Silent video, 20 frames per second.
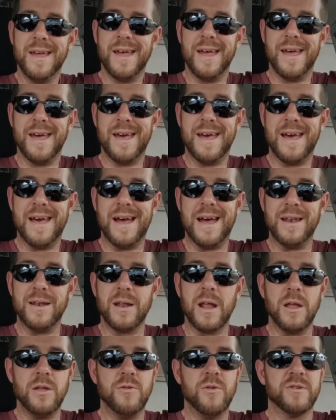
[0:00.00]

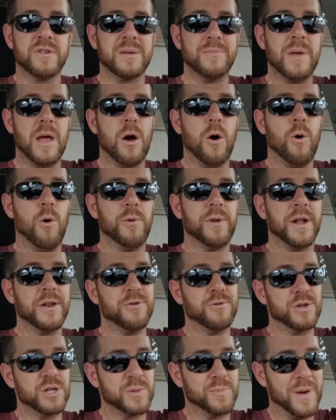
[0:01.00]
And there's going to be a hold on
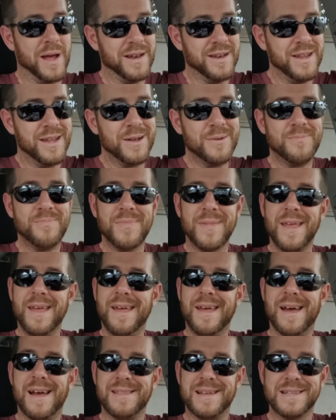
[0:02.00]
your spending
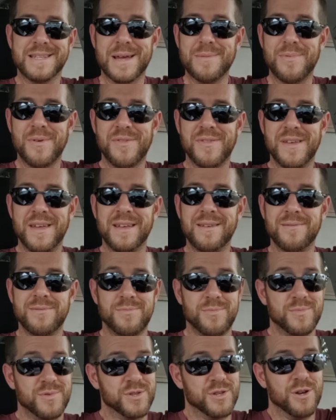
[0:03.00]
and that type of thing.
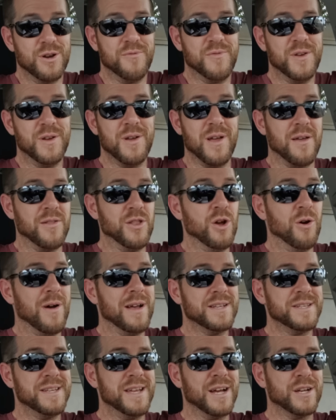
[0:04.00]
So if you no
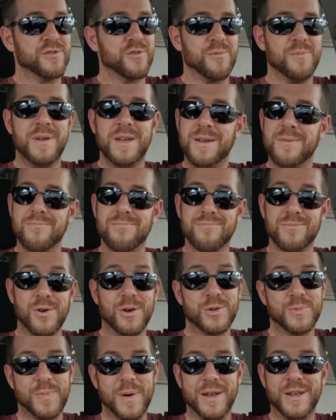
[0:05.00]
SEX for me,
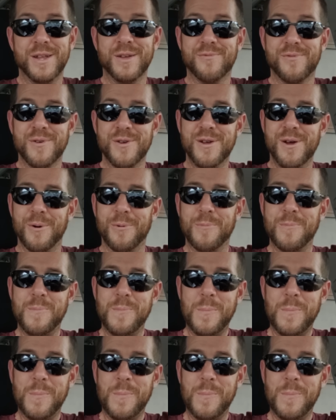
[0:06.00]
no spending for you.